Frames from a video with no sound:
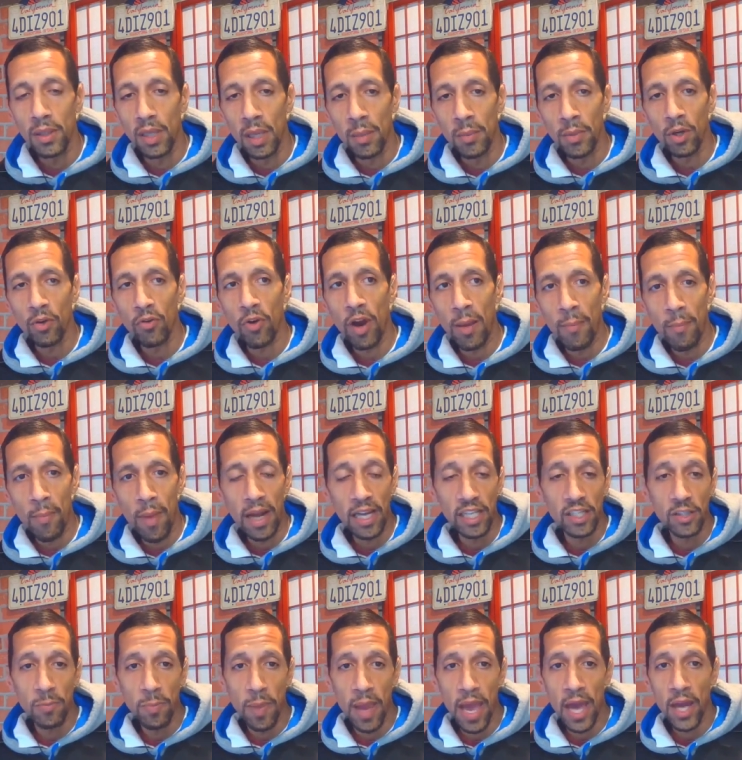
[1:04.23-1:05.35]
Democrat Mike
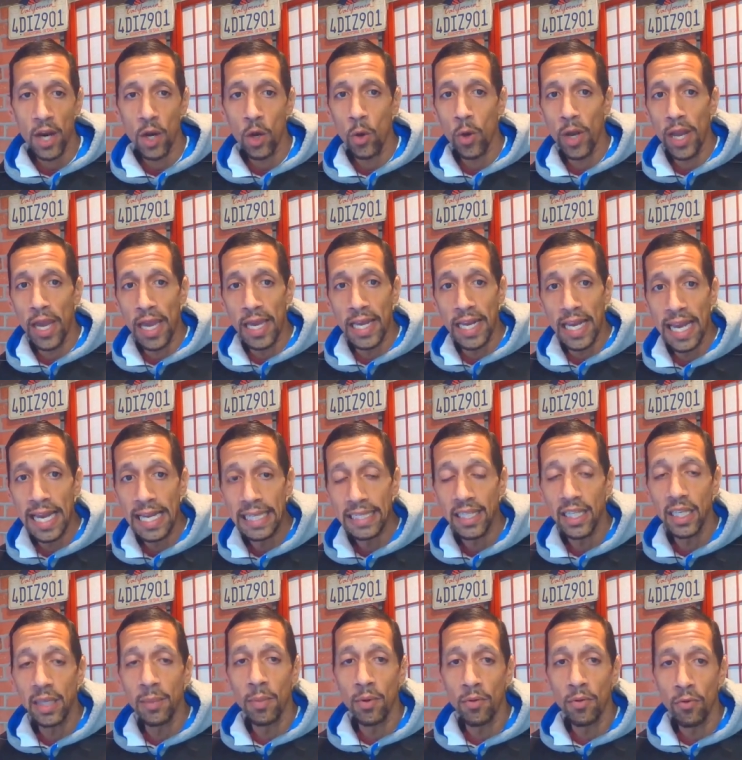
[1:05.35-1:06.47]
Spano and
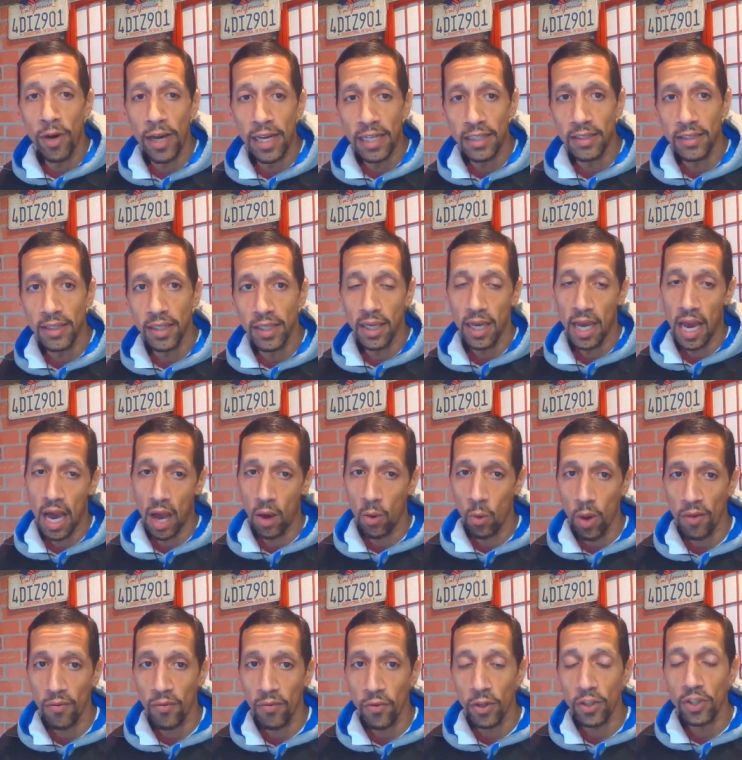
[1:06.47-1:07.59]
Anthony Merante.
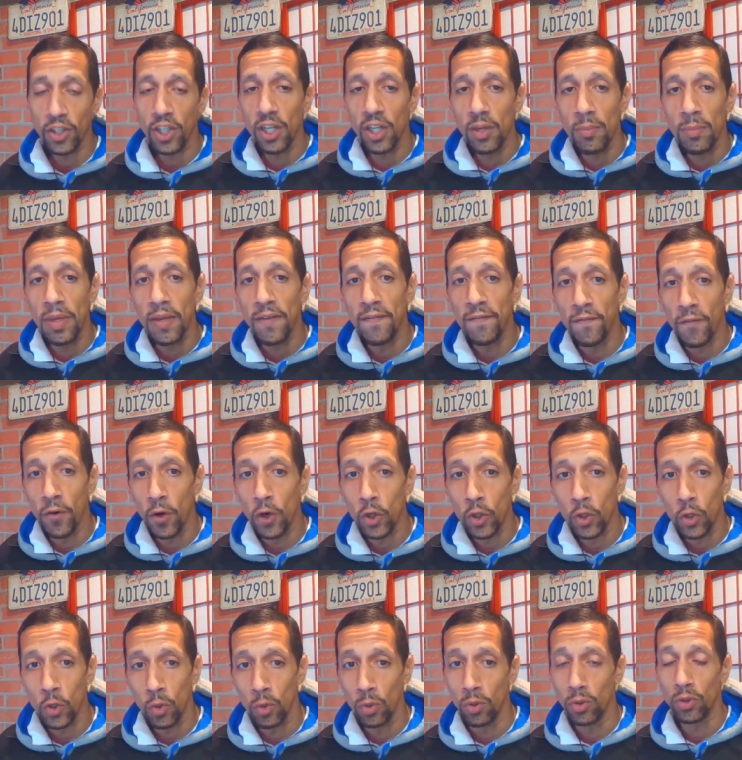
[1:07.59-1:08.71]
However, it's going to be
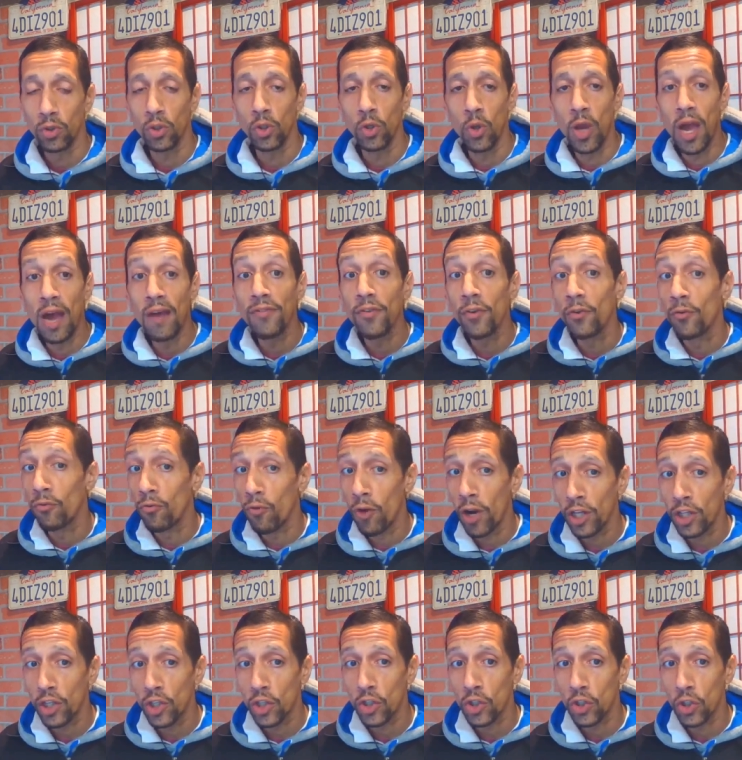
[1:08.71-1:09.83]
virtual, so you have to
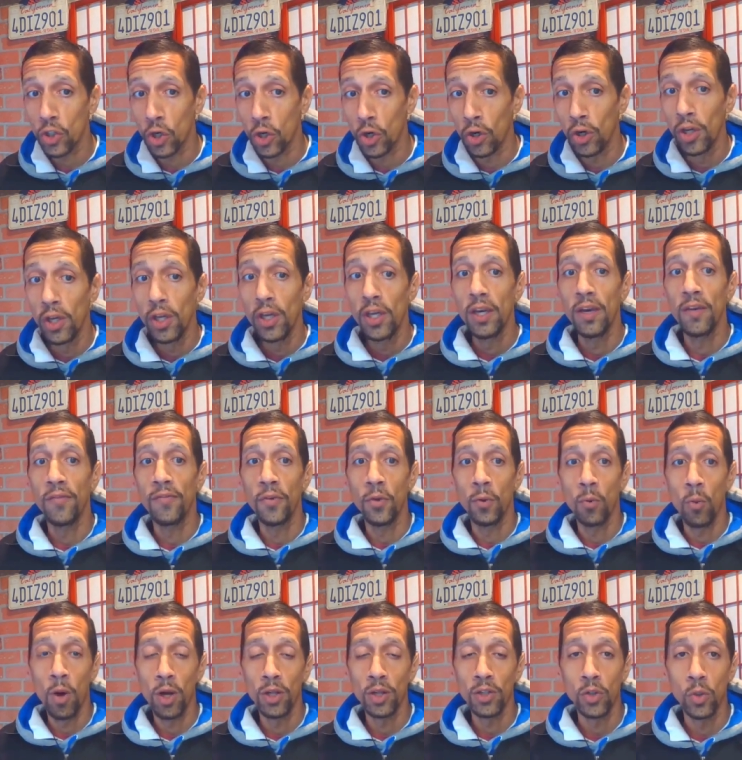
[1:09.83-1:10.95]
register if you
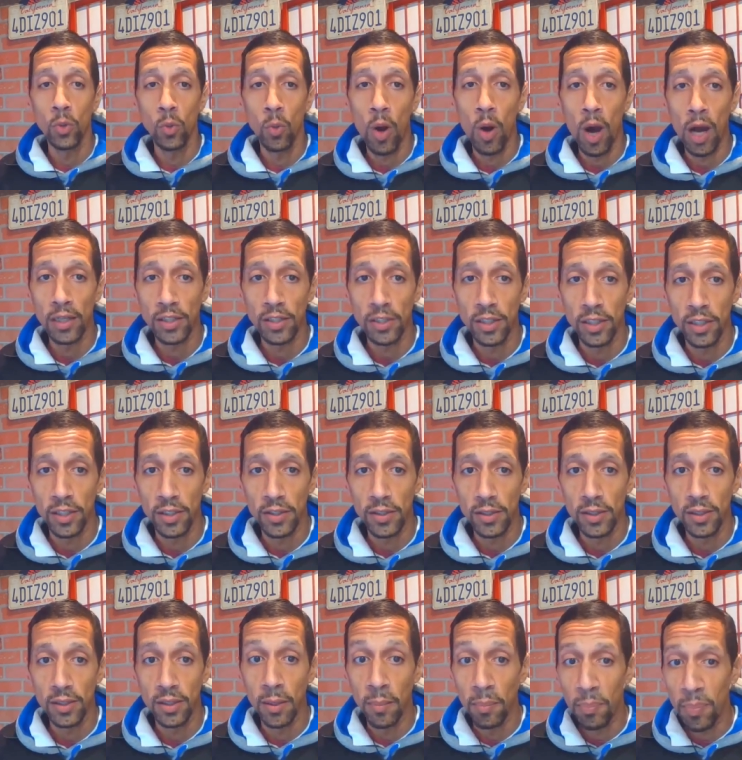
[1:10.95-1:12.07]
want to watch this
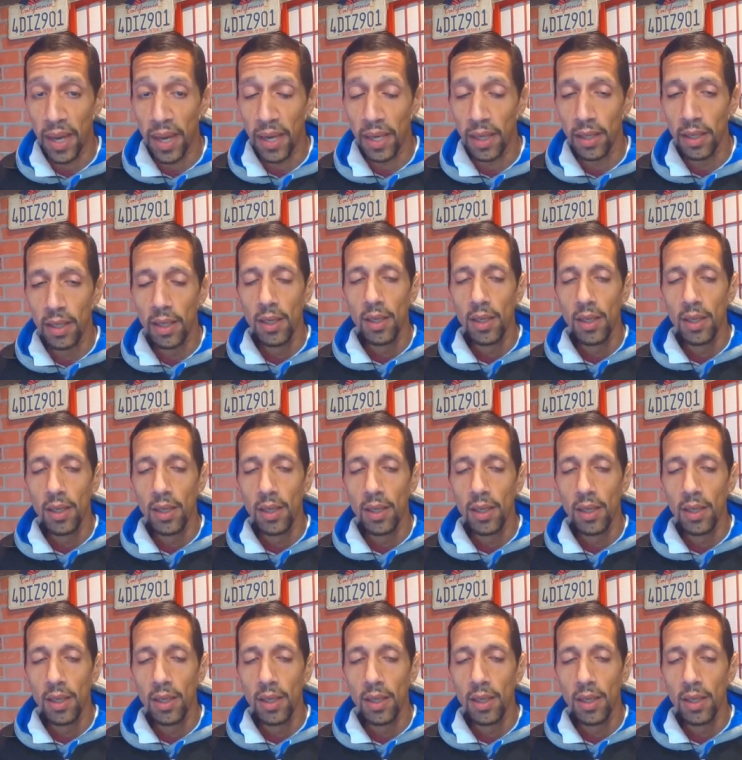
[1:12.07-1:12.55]
debate.